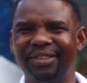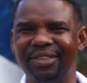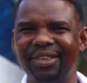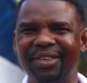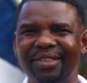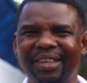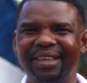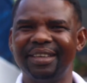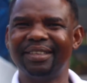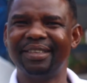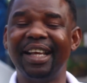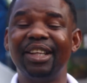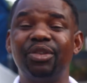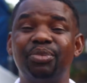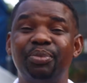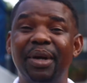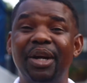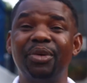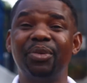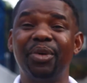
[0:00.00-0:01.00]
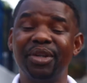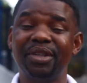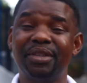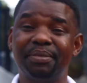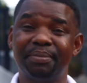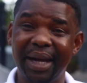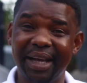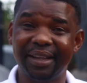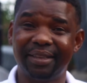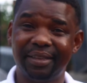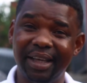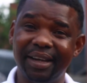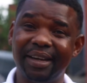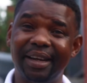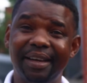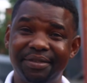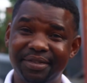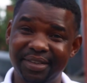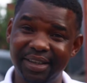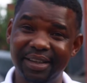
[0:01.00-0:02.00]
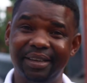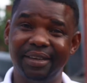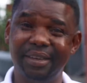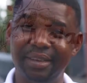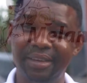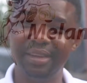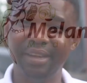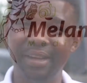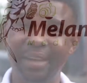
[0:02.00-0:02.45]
So, so that's my worst part that I've seen.